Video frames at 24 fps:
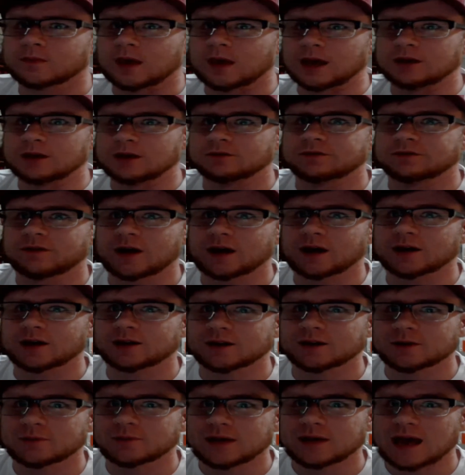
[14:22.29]
And
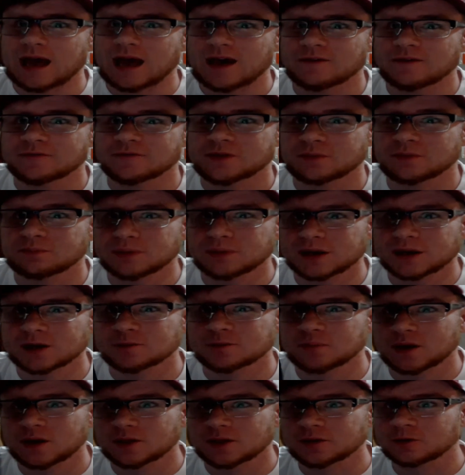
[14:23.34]
finally, we have the Big
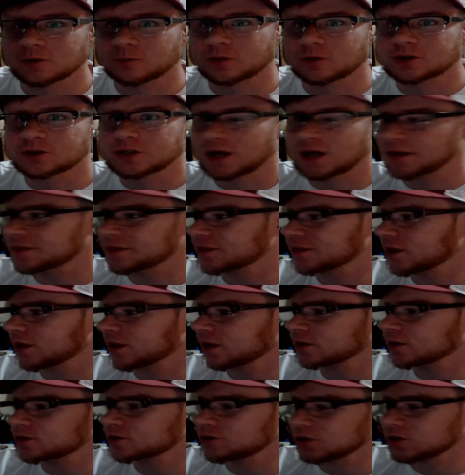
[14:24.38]
Mother, which I
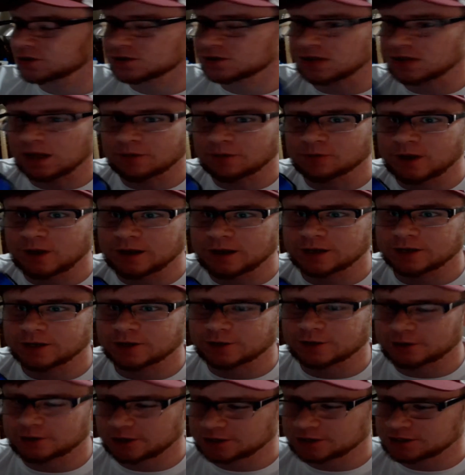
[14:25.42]
think is just a
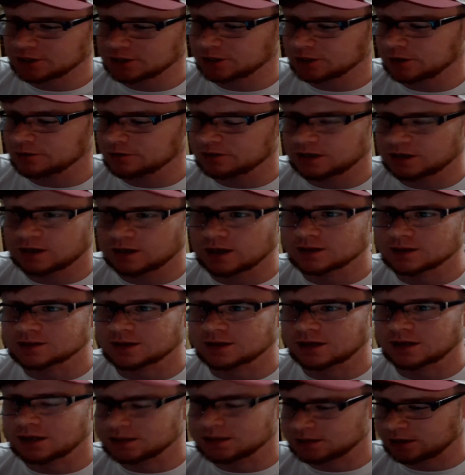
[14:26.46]
regular Nintendo DS,
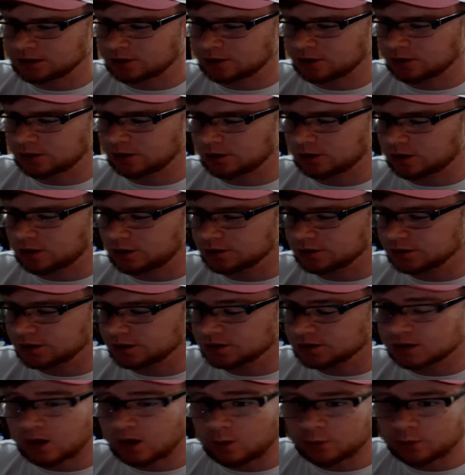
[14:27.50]
like I said early on.
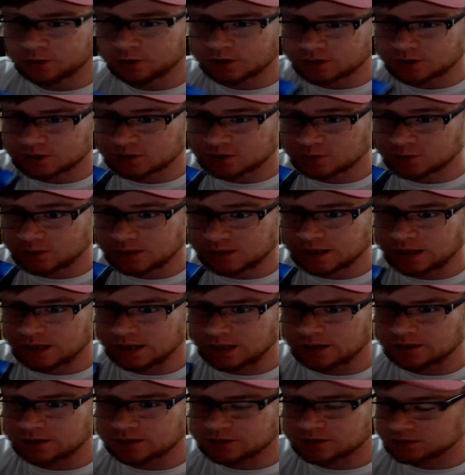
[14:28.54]
Does come with this sweet
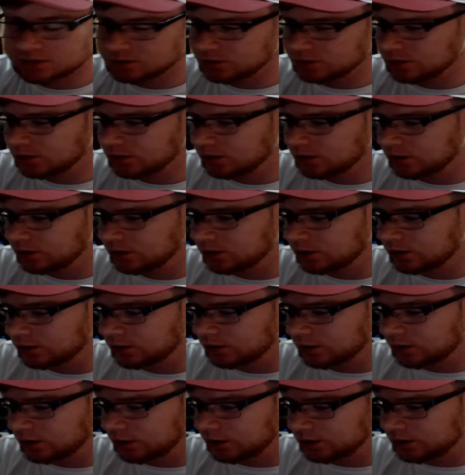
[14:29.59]
case.
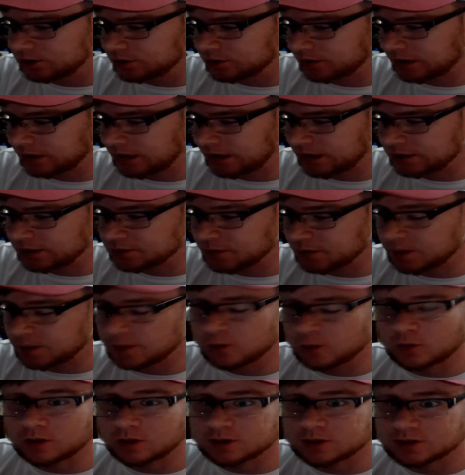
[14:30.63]
So the case may be
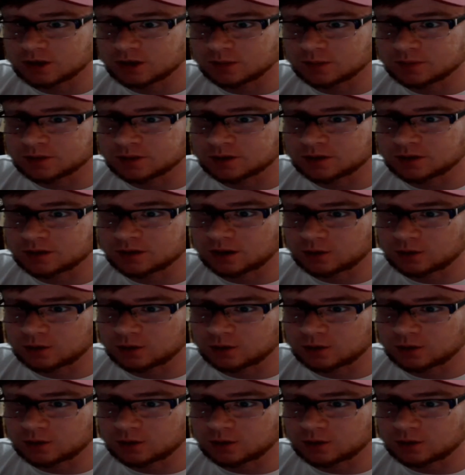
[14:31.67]
worth something.